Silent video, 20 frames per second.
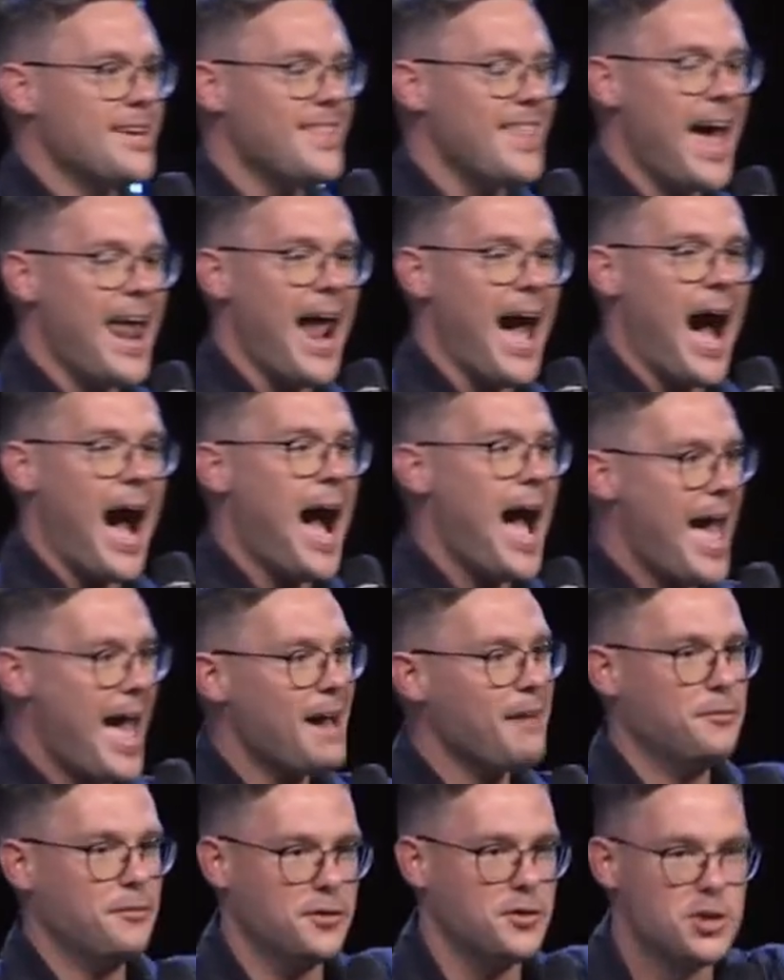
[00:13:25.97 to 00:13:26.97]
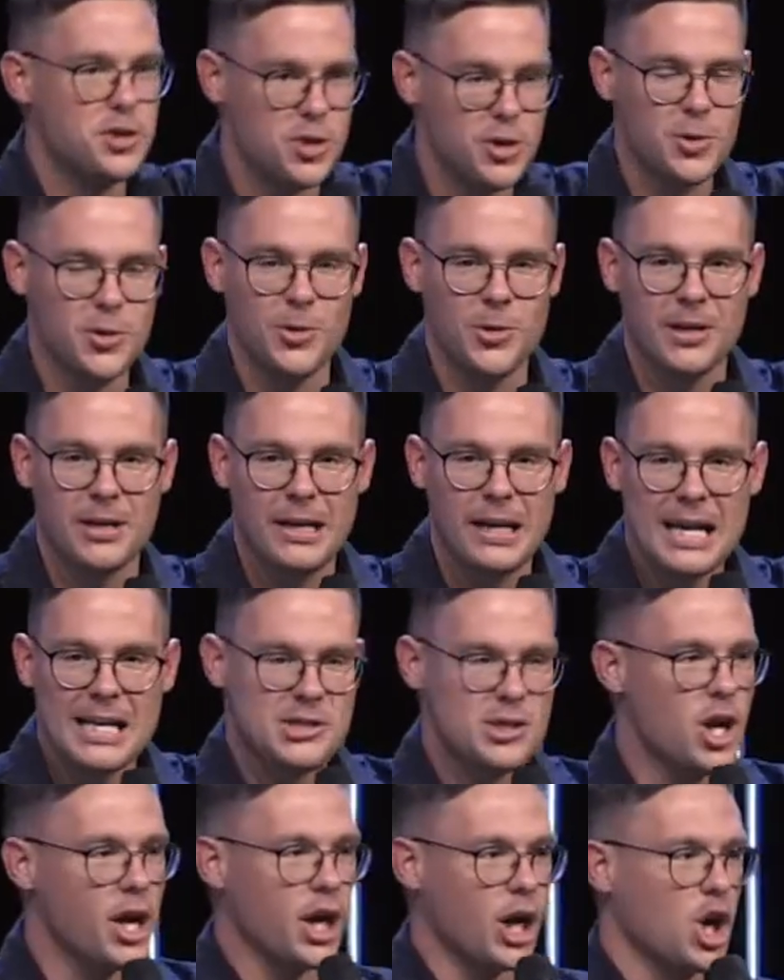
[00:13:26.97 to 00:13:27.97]
that I have to do. It's
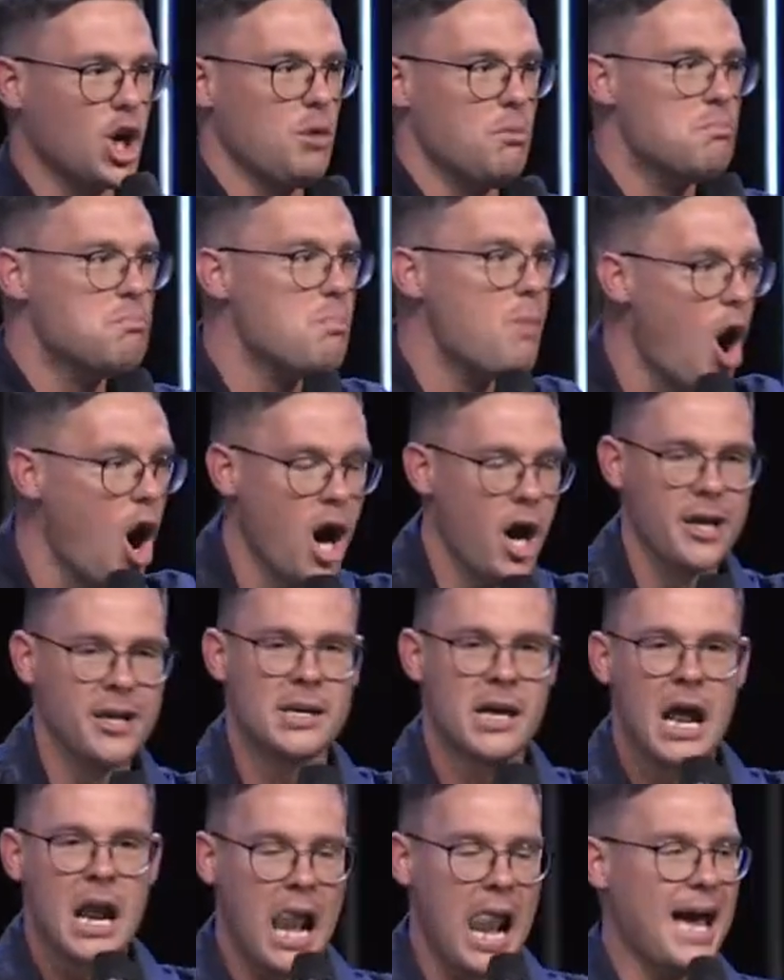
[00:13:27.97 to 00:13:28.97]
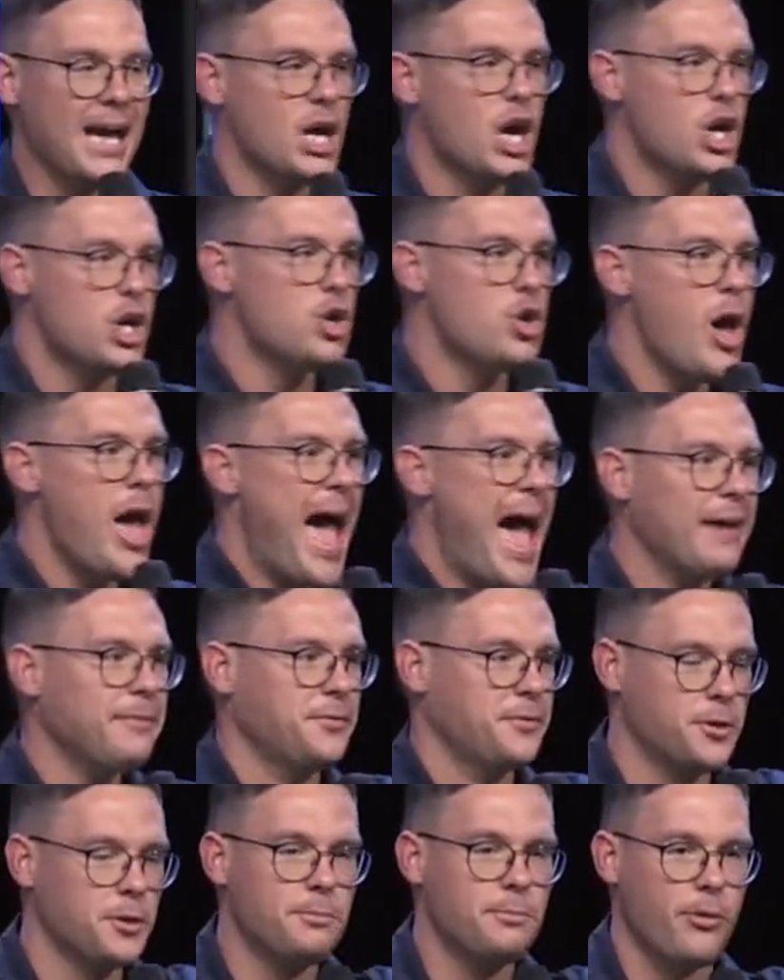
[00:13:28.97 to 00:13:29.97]
not a command like you have
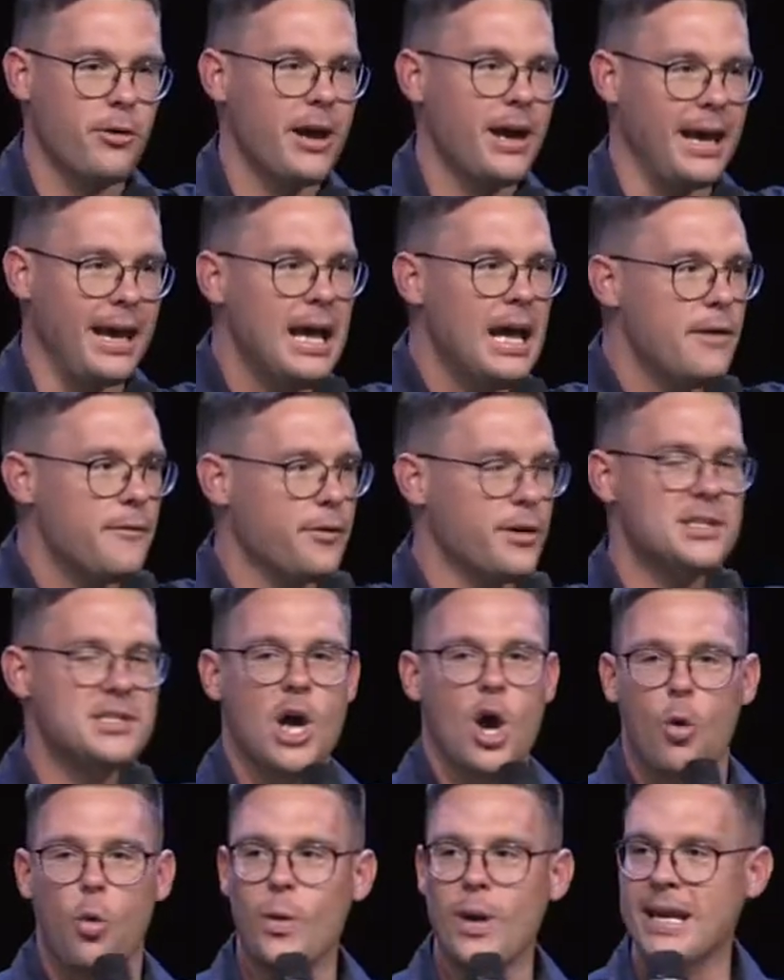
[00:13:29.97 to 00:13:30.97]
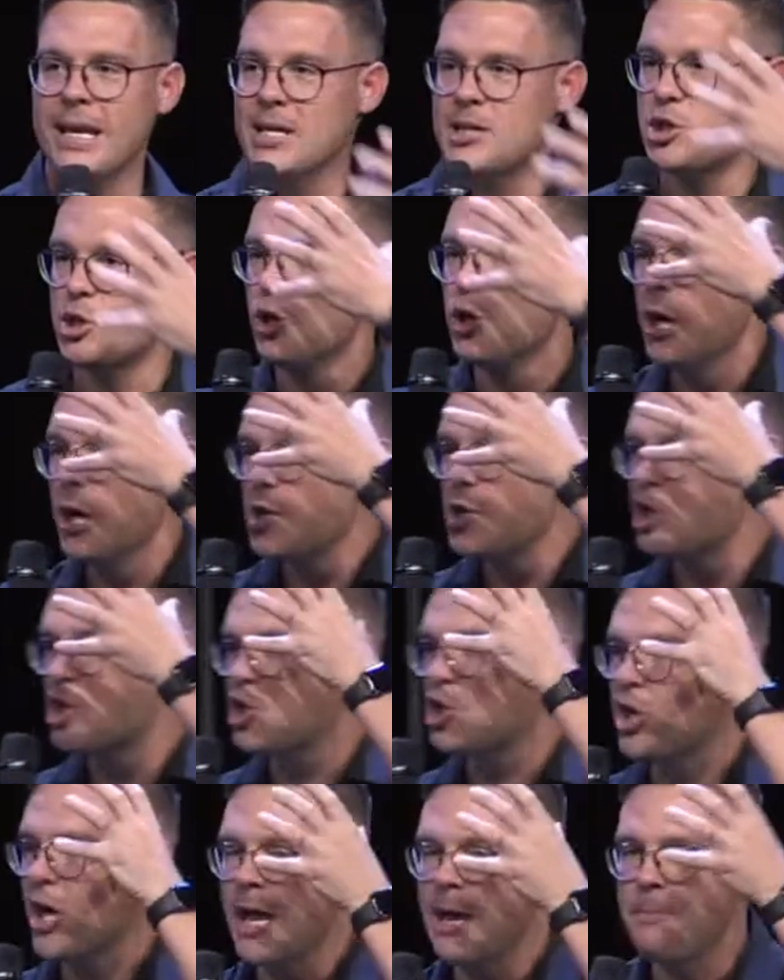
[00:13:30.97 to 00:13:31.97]
to pray. Friends, we need to
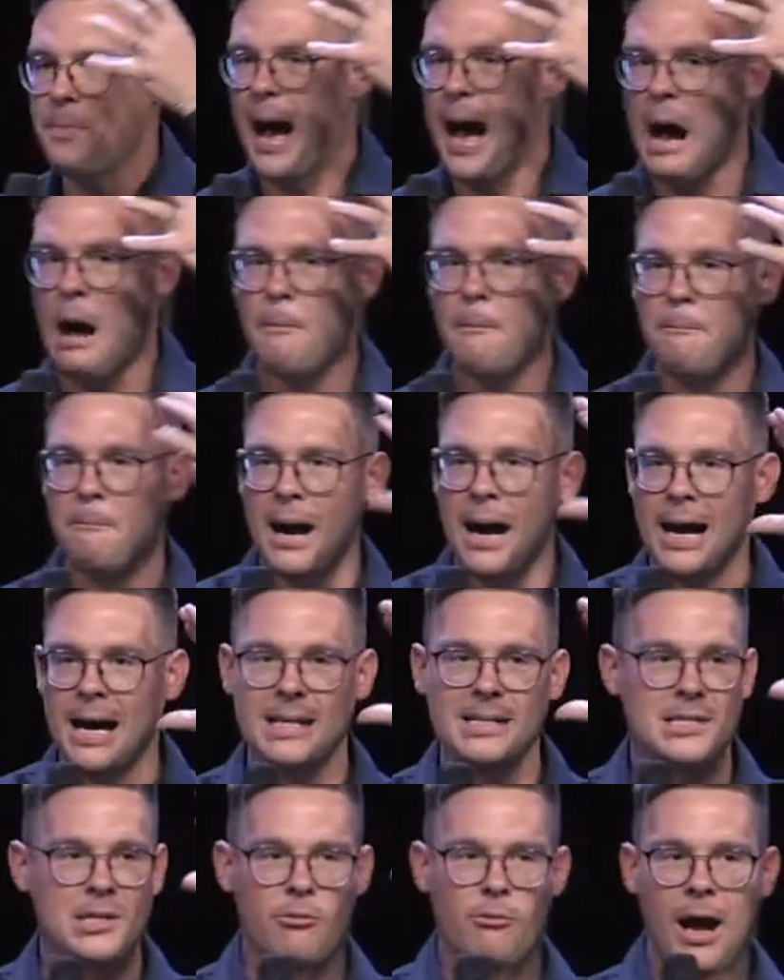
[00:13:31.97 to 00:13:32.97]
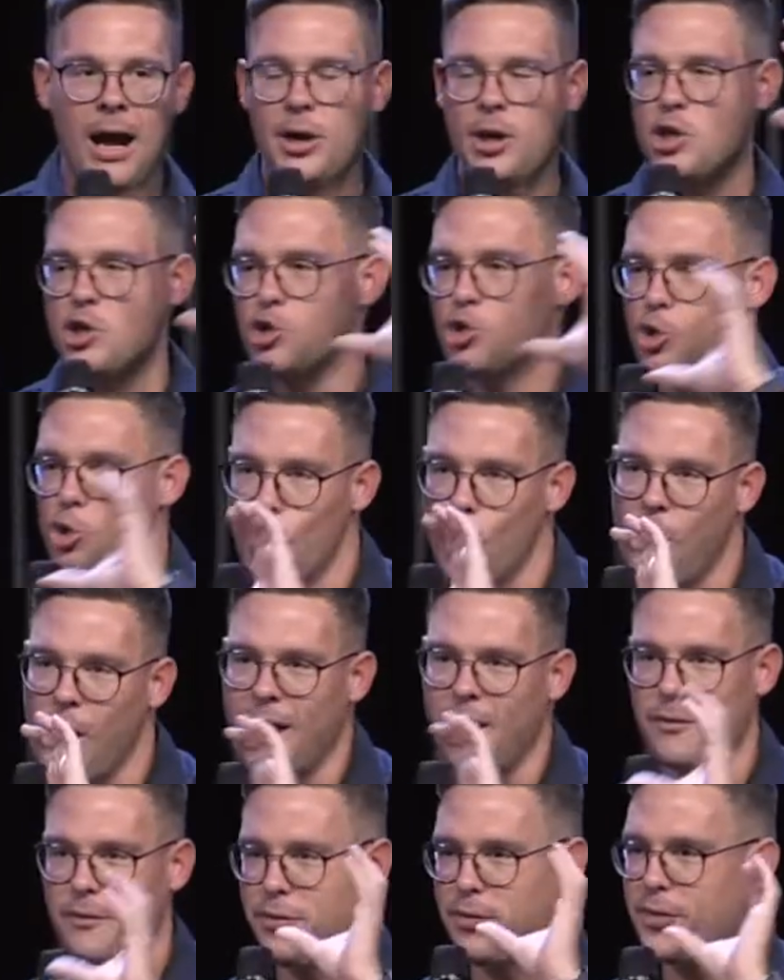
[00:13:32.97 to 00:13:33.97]
shape our minds around a new way
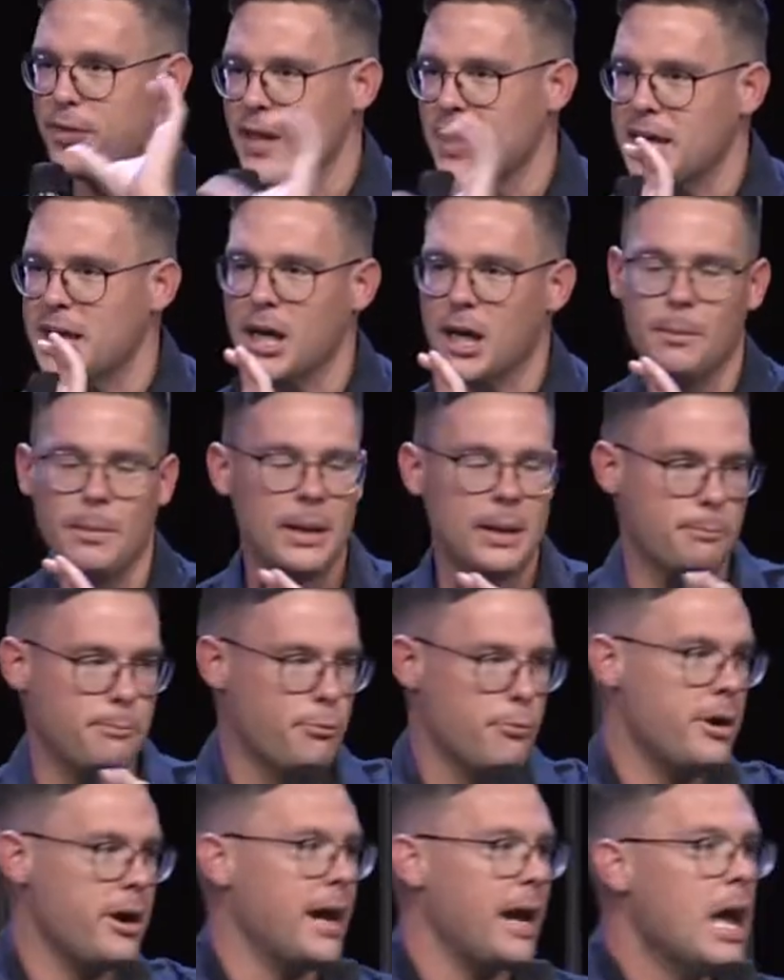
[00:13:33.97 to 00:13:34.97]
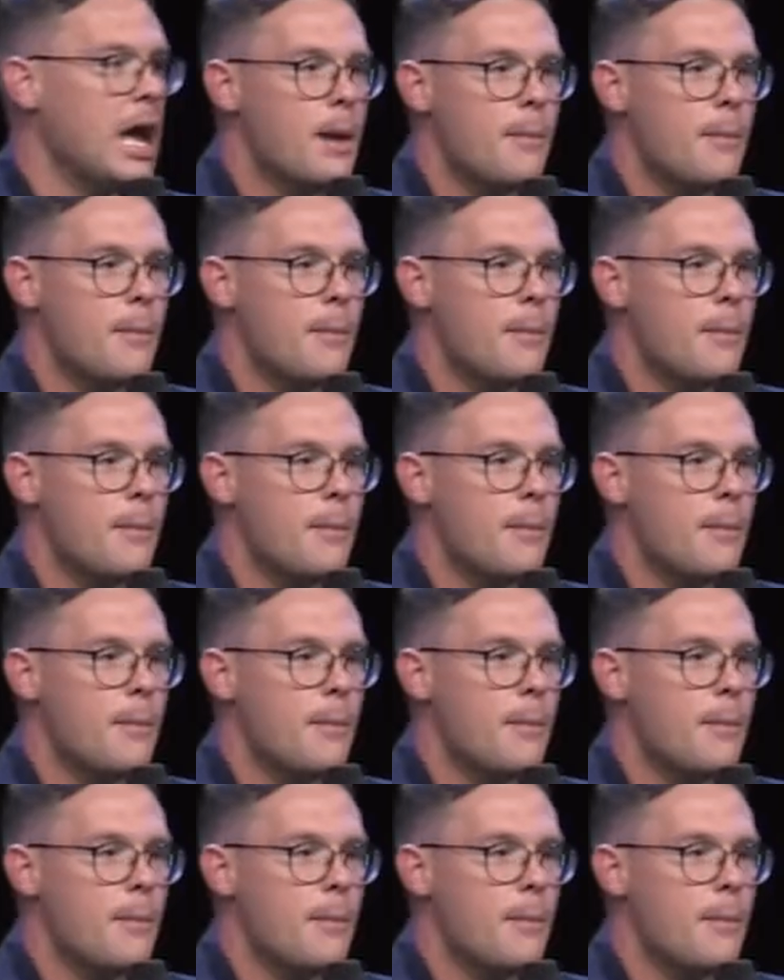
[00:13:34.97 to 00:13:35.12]
of thinking about prayer.